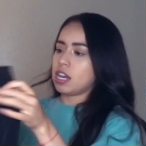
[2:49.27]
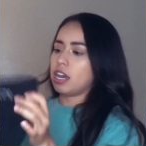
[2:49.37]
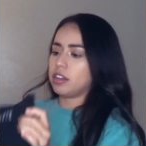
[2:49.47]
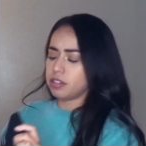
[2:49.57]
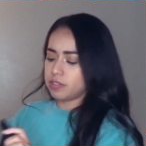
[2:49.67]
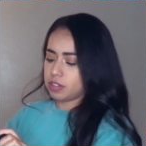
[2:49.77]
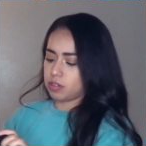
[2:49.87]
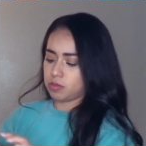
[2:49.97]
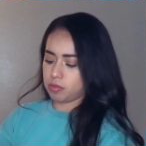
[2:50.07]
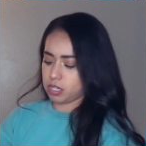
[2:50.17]
I don't even
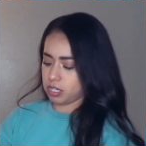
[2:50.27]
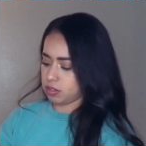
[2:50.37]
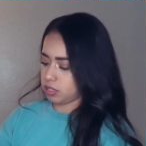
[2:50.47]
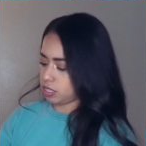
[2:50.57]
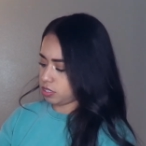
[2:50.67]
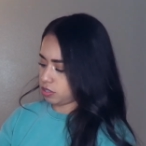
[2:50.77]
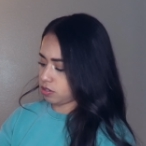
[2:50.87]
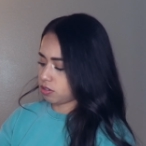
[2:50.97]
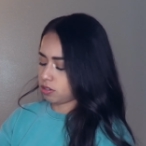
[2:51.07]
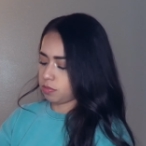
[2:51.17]
know what these are
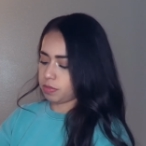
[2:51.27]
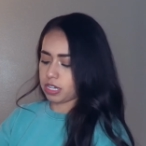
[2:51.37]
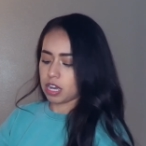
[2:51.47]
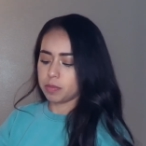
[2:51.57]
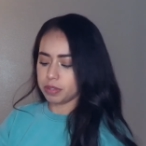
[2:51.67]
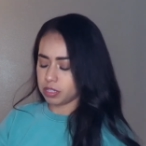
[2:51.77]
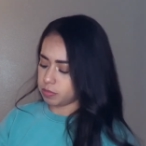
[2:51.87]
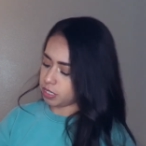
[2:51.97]
called, but I'll put them